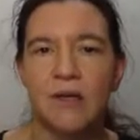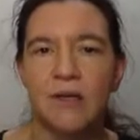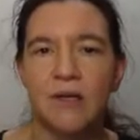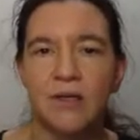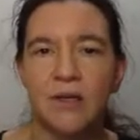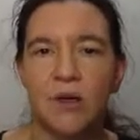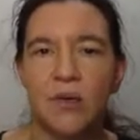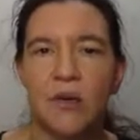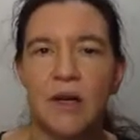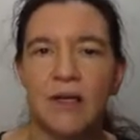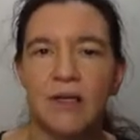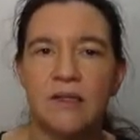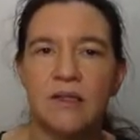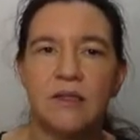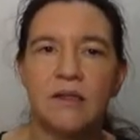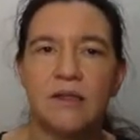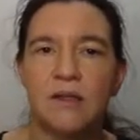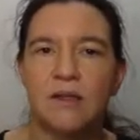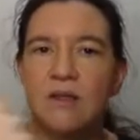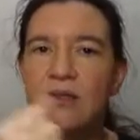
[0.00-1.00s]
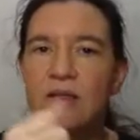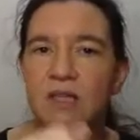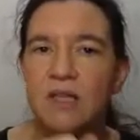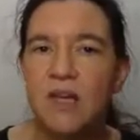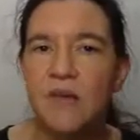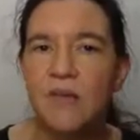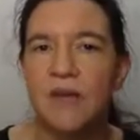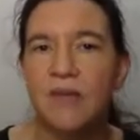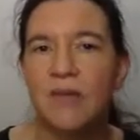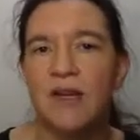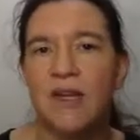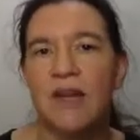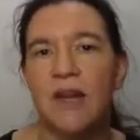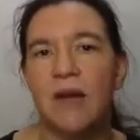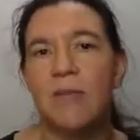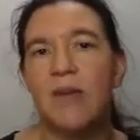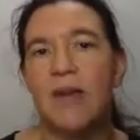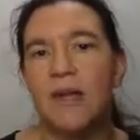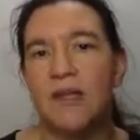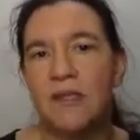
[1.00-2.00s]
So let's see whether we
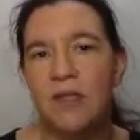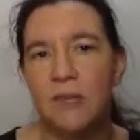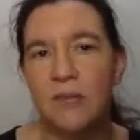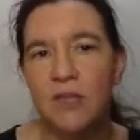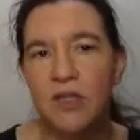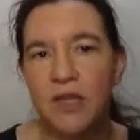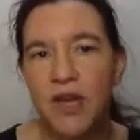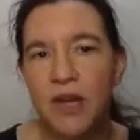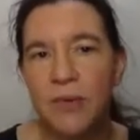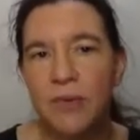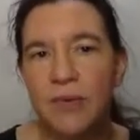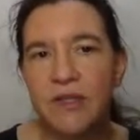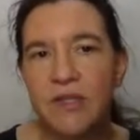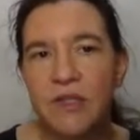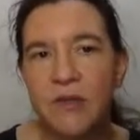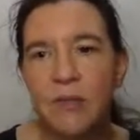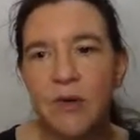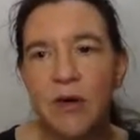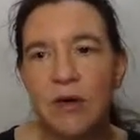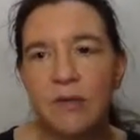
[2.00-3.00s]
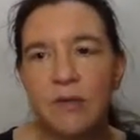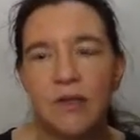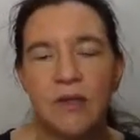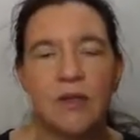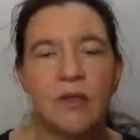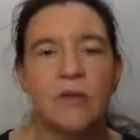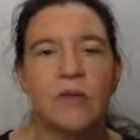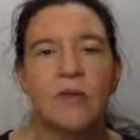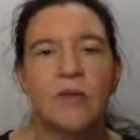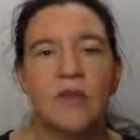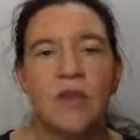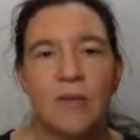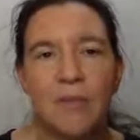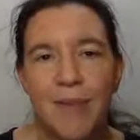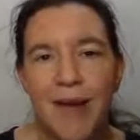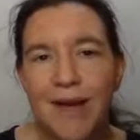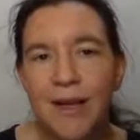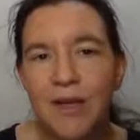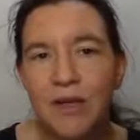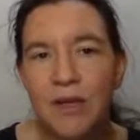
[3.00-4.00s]
can make some statements about the
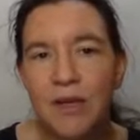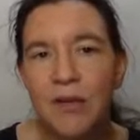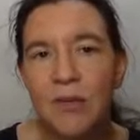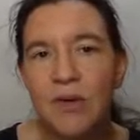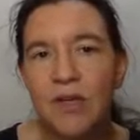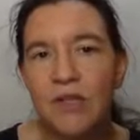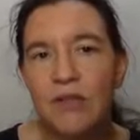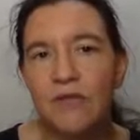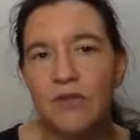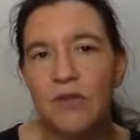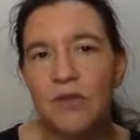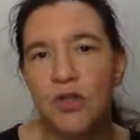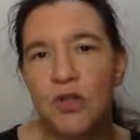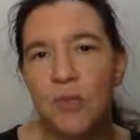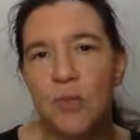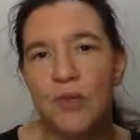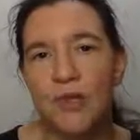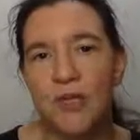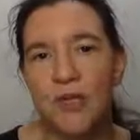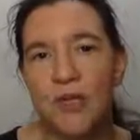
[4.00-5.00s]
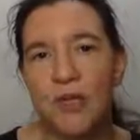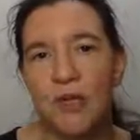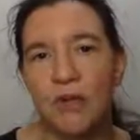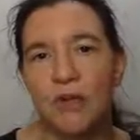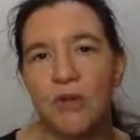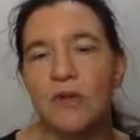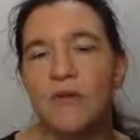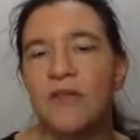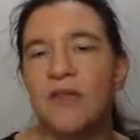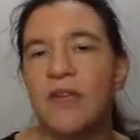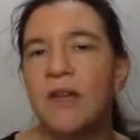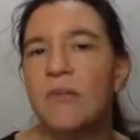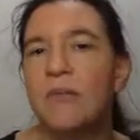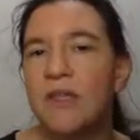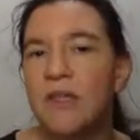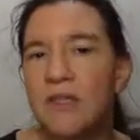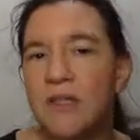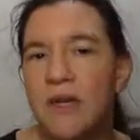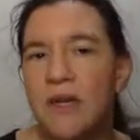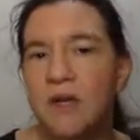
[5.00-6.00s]
embedding degrees for supersingular curves. Let me
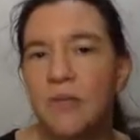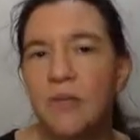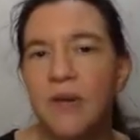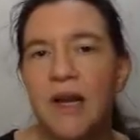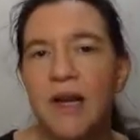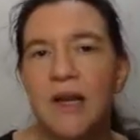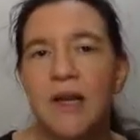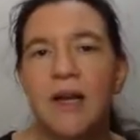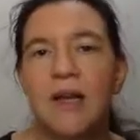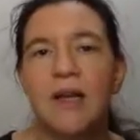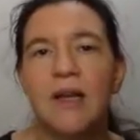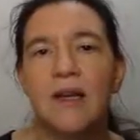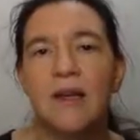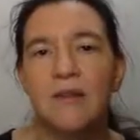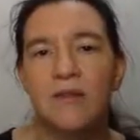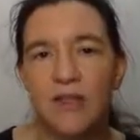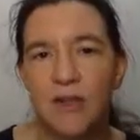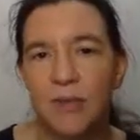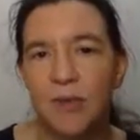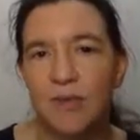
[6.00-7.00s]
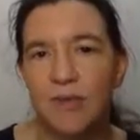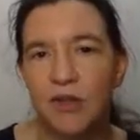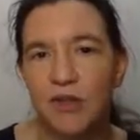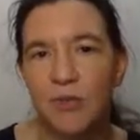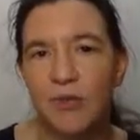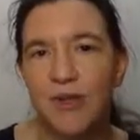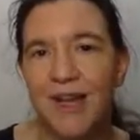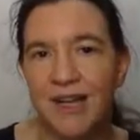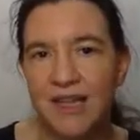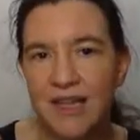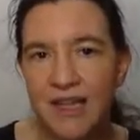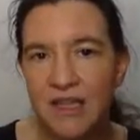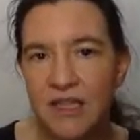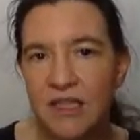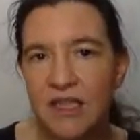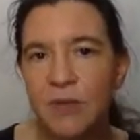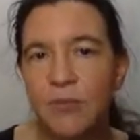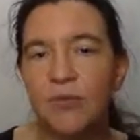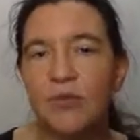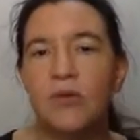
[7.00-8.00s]
start by something which we can
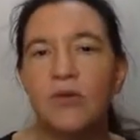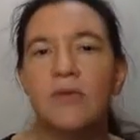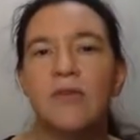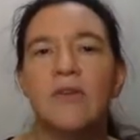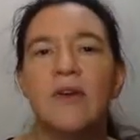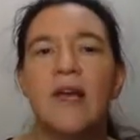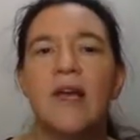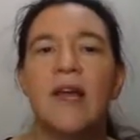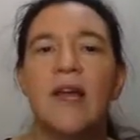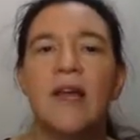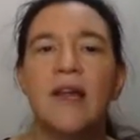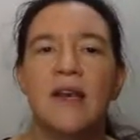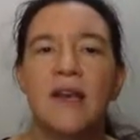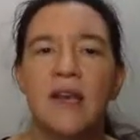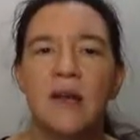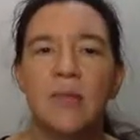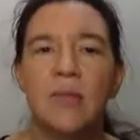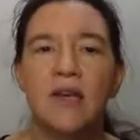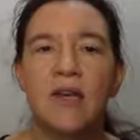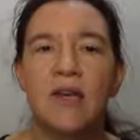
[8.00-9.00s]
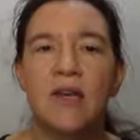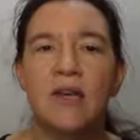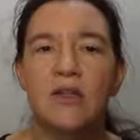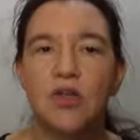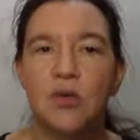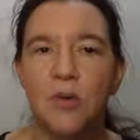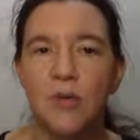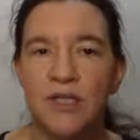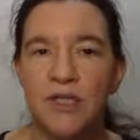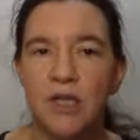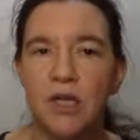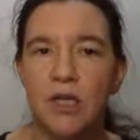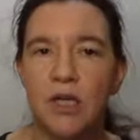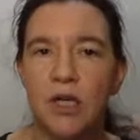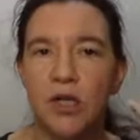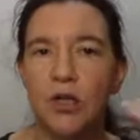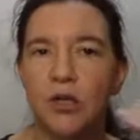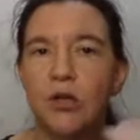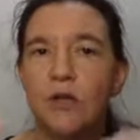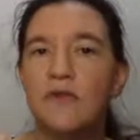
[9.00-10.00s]
easily prove, namely
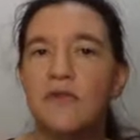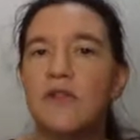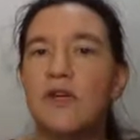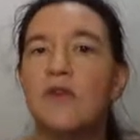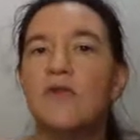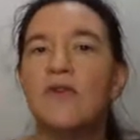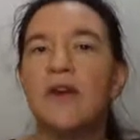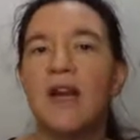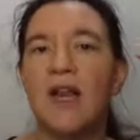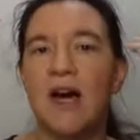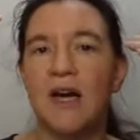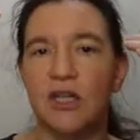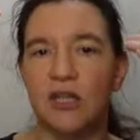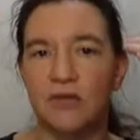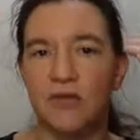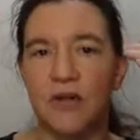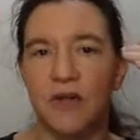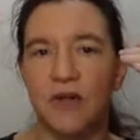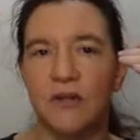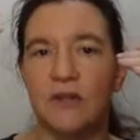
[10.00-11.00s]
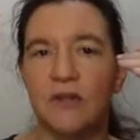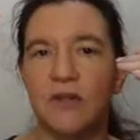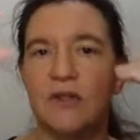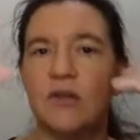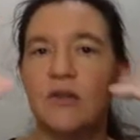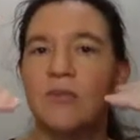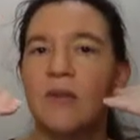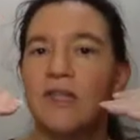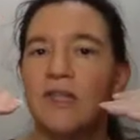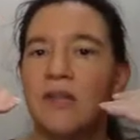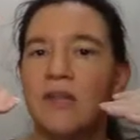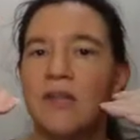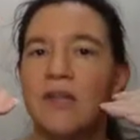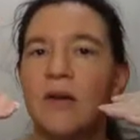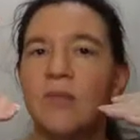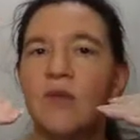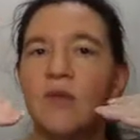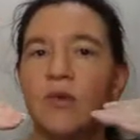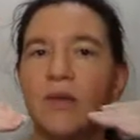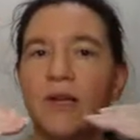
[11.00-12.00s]
supersingular curves over large fine fields. So in
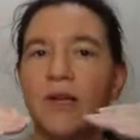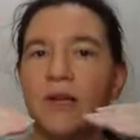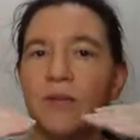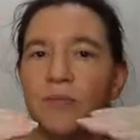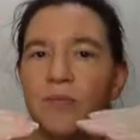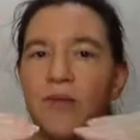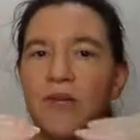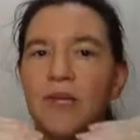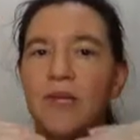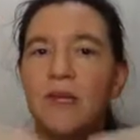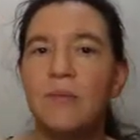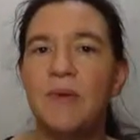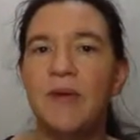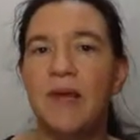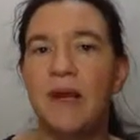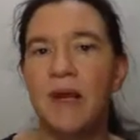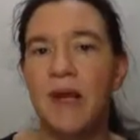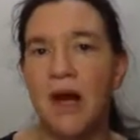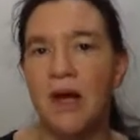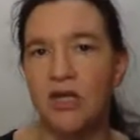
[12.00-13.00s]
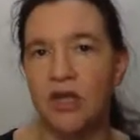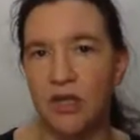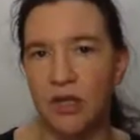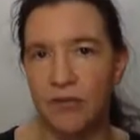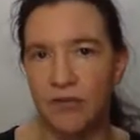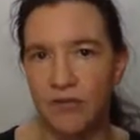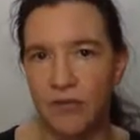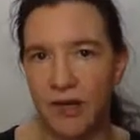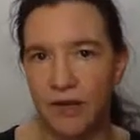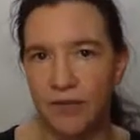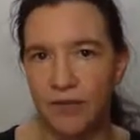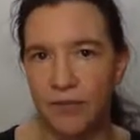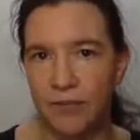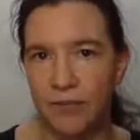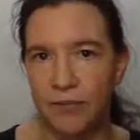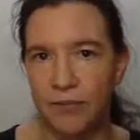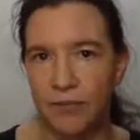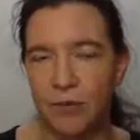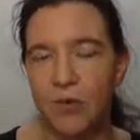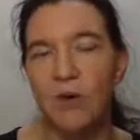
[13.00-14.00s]
particular, I'm looking at p being larger than 5,
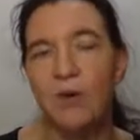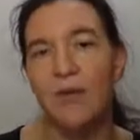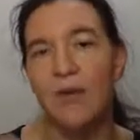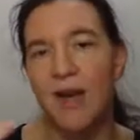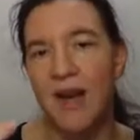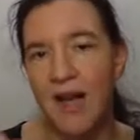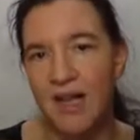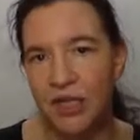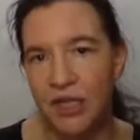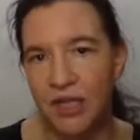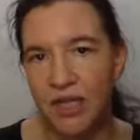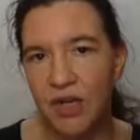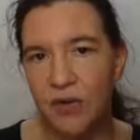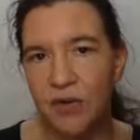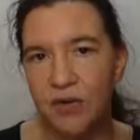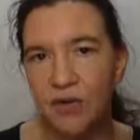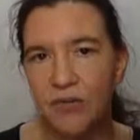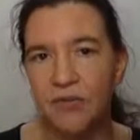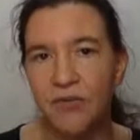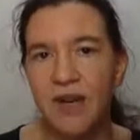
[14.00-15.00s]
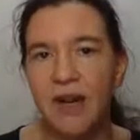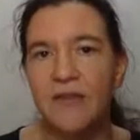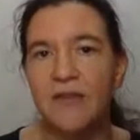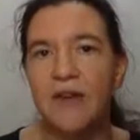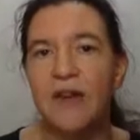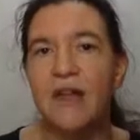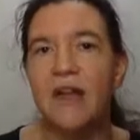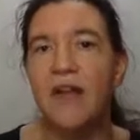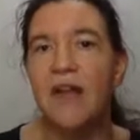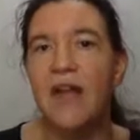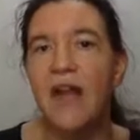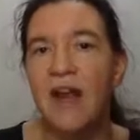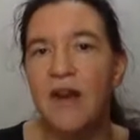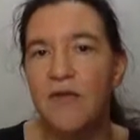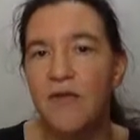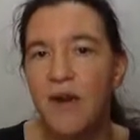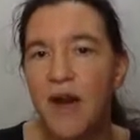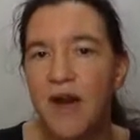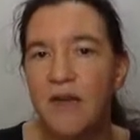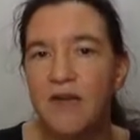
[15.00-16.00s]
or larger than equal to 5.
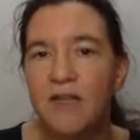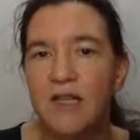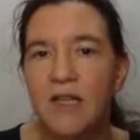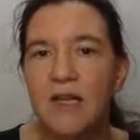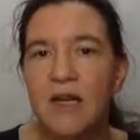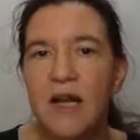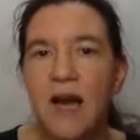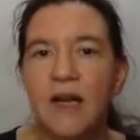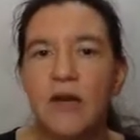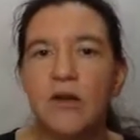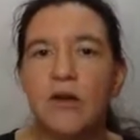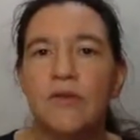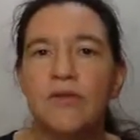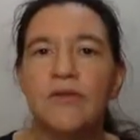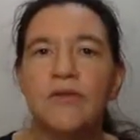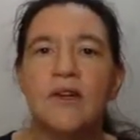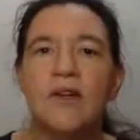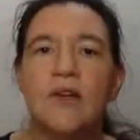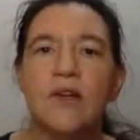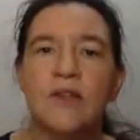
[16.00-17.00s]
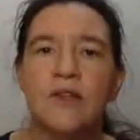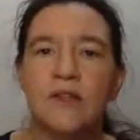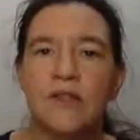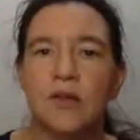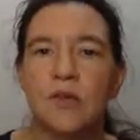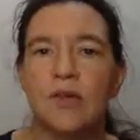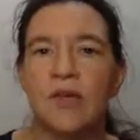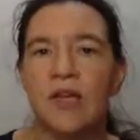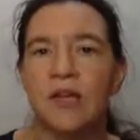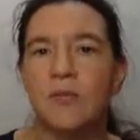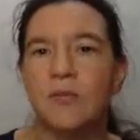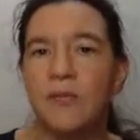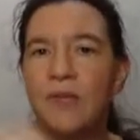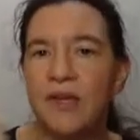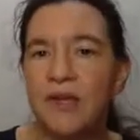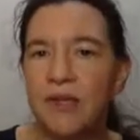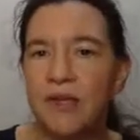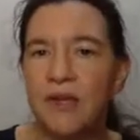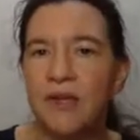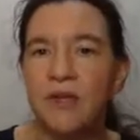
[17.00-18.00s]
And 5 is the cutoff so that
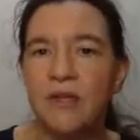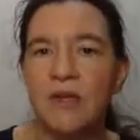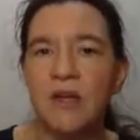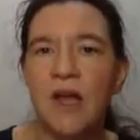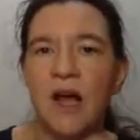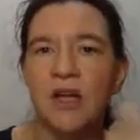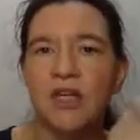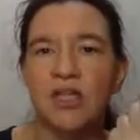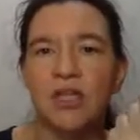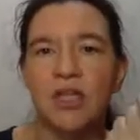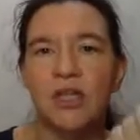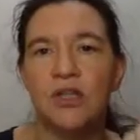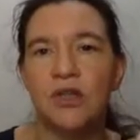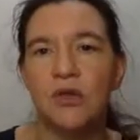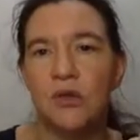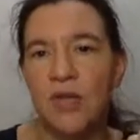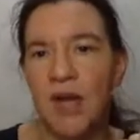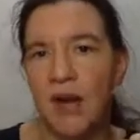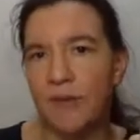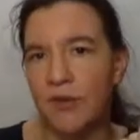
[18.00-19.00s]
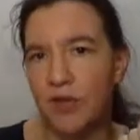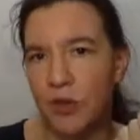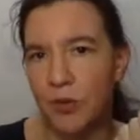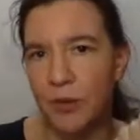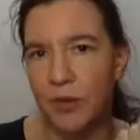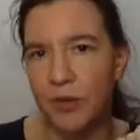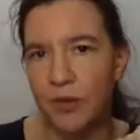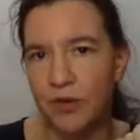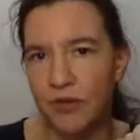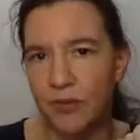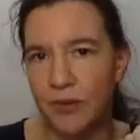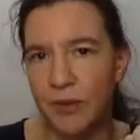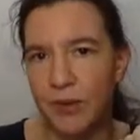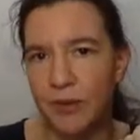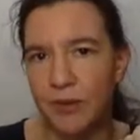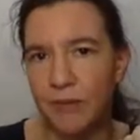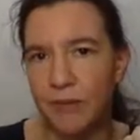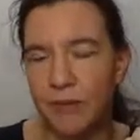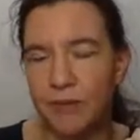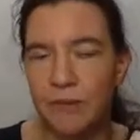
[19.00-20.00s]
p is larger than 2 times square root of p,
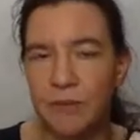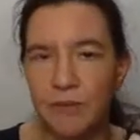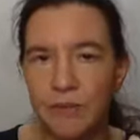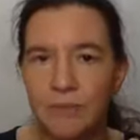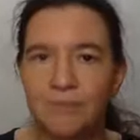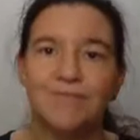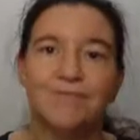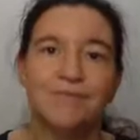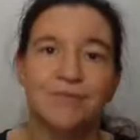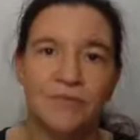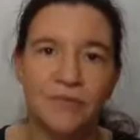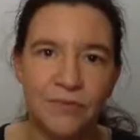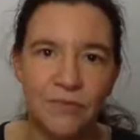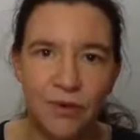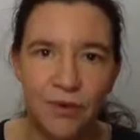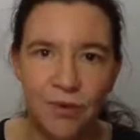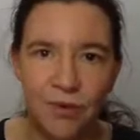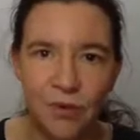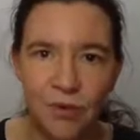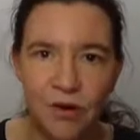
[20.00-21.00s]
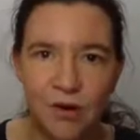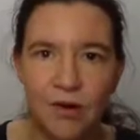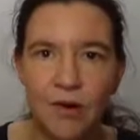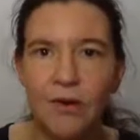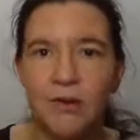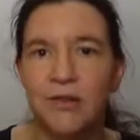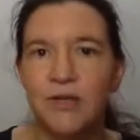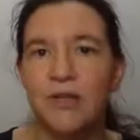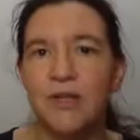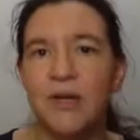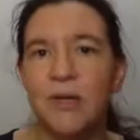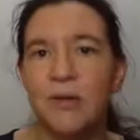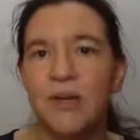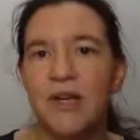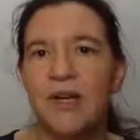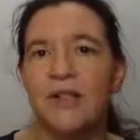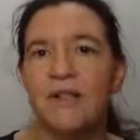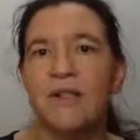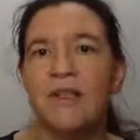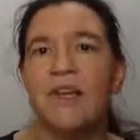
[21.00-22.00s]
or also known
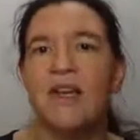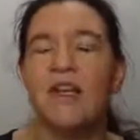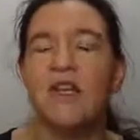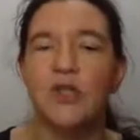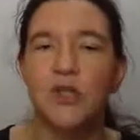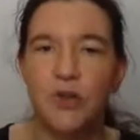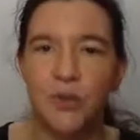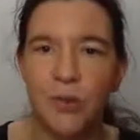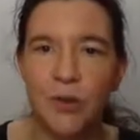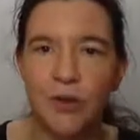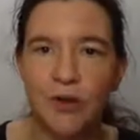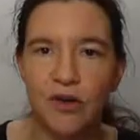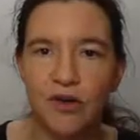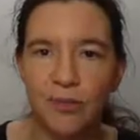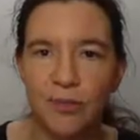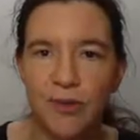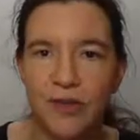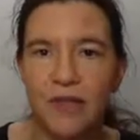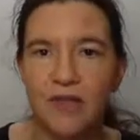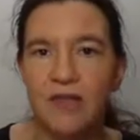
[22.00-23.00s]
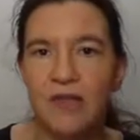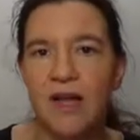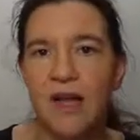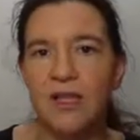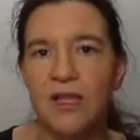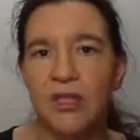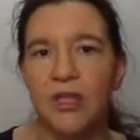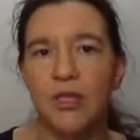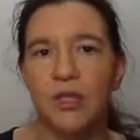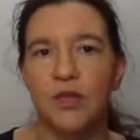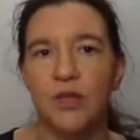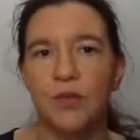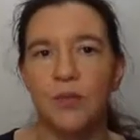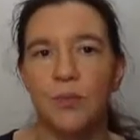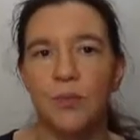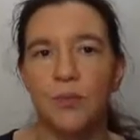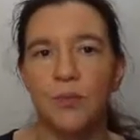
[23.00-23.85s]
as square root of p is larger than 2.